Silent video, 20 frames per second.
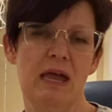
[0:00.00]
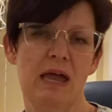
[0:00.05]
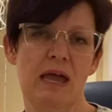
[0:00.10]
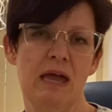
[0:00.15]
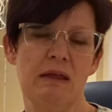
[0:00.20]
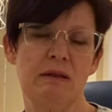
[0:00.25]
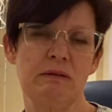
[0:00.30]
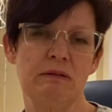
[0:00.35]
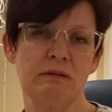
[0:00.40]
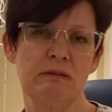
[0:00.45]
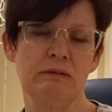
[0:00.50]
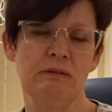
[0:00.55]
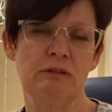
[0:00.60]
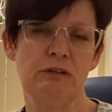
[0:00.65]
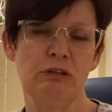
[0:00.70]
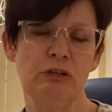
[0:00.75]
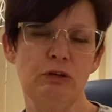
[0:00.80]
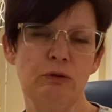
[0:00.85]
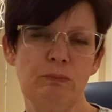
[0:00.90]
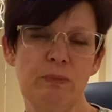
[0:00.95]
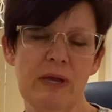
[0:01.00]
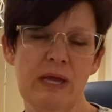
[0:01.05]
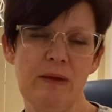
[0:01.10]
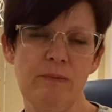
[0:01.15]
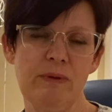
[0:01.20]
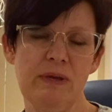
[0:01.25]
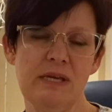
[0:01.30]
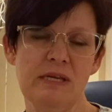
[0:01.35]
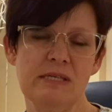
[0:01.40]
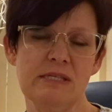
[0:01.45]
And little
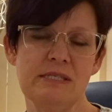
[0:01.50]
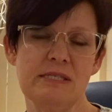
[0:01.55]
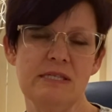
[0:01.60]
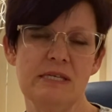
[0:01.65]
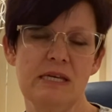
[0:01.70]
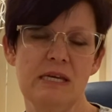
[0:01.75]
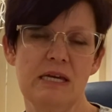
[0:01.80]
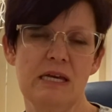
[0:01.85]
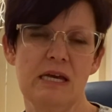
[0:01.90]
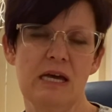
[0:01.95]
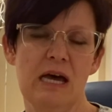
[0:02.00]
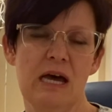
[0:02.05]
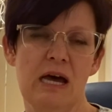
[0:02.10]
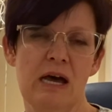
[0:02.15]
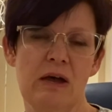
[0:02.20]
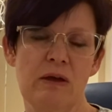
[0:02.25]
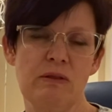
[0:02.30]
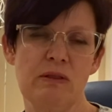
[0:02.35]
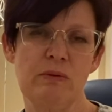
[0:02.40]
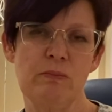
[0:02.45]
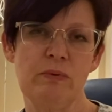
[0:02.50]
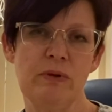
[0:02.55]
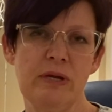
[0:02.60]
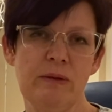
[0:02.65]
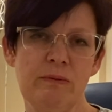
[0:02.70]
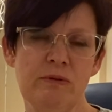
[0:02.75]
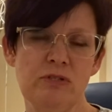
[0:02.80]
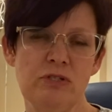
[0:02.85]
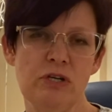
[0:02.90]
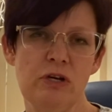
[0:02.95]
babies, the
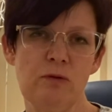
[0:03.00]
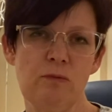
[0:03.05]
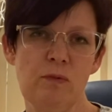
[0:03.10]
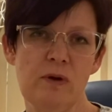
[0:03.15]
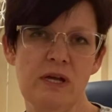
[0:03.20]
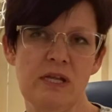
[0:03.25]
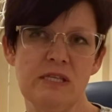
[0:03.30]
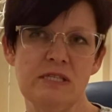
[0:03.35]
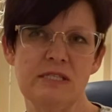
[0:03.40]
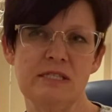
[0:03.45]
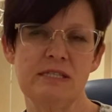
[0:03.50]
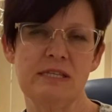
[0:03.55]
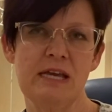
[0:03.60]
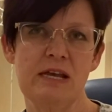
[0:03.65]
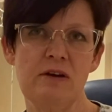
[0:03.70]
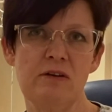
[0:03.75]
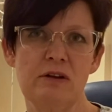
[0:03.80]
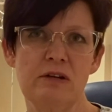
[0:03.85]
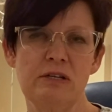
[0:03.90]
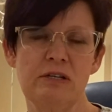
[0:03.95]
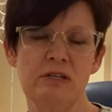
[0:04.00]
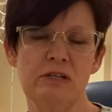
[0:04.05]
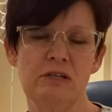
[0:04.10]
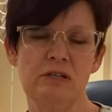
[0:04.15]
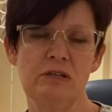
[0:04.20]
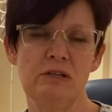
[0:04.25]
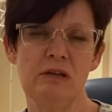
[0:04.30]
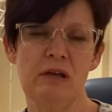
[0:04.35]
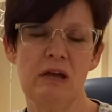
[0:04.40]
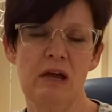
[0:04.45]
premature ones, they don't,
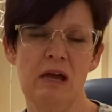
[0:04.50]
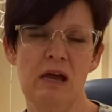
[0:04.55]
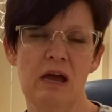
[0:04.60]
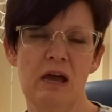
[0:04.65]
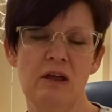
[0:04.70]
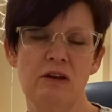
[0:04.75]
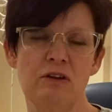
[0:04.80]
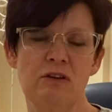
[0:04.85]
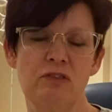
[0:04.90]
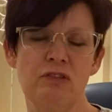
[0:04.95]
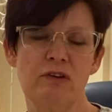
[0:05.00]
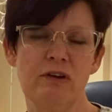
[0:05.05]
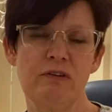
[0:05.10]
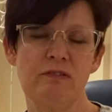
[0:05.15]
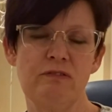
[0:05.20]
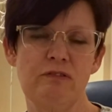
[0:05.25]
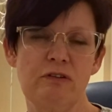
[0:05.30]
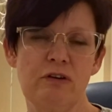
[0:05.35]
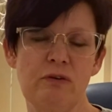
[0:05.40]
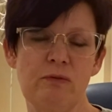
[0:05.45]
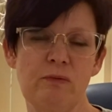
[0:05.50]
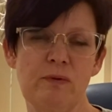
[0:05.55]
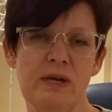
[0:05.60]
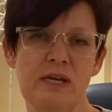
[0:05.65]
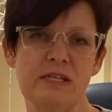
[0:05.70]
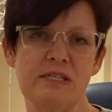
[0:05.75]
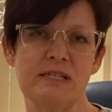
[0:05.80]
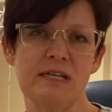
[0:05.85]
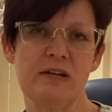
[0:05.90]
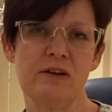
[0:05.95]
under 34
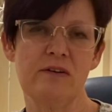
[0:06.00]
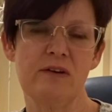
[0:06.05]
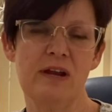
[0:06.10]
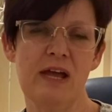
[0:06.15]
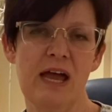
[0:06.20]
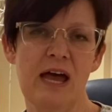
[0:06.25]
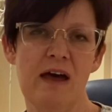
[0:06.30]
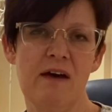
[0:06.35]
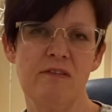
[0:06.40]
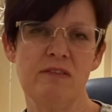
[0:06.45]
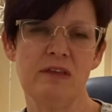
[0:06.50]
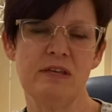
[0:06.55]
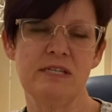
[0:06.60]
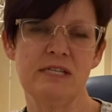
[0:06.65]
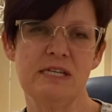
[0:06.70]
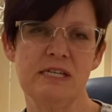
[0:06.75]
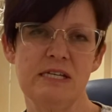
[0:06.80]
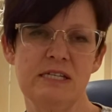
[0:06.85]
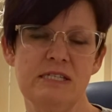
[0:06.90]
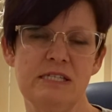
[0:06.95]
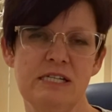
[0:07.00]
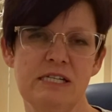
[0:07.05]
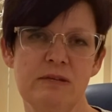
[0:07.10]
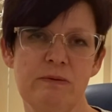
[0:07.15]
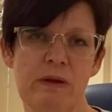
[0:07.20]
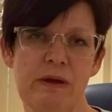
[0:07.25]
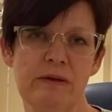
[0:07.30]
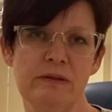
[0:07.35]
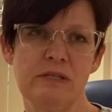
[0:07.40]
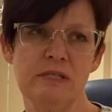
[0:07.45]
weeks, they don't have the tendency to
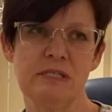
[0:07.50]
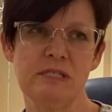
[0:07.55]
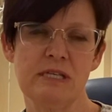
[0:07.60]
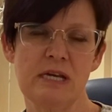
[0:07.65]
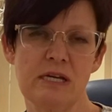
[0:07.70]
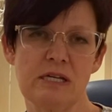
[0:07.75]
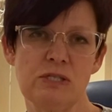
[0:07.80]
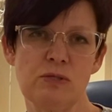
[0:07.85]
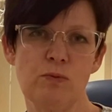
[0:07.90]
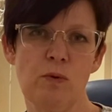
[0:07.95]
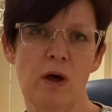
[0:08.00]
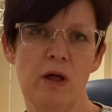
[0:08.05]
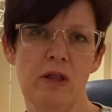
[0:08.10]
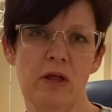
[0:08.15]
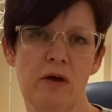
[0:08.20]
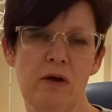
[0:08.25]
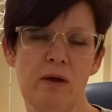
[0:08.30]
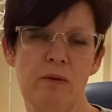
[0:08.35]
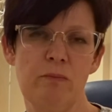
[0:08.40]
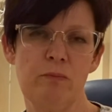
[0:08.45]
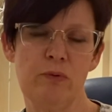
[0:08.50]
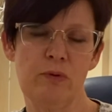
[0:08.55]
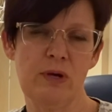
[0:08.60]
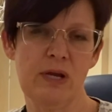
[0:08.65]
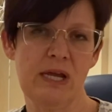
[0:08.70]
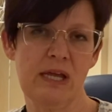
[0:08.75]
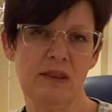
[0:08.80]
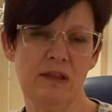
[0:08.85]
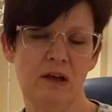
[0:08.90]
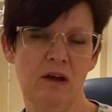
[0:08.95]
be able to suck, swallow, and
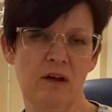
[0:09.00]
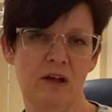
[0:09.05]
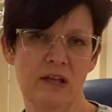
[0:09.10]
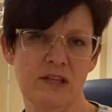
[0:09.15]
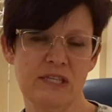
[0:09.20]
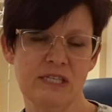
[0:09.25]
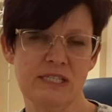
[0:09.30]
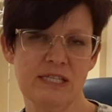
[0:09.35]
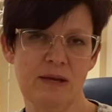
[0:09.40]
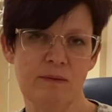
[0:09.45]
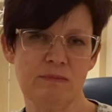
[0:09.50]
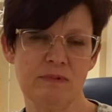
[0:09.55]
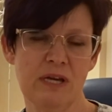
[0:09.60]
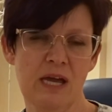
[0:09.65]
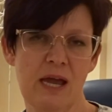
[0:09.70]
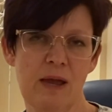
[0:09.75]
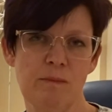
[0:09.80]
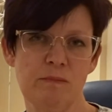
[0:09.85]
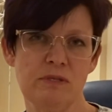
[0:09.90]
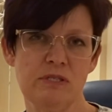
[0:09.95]
breathe all at the same time.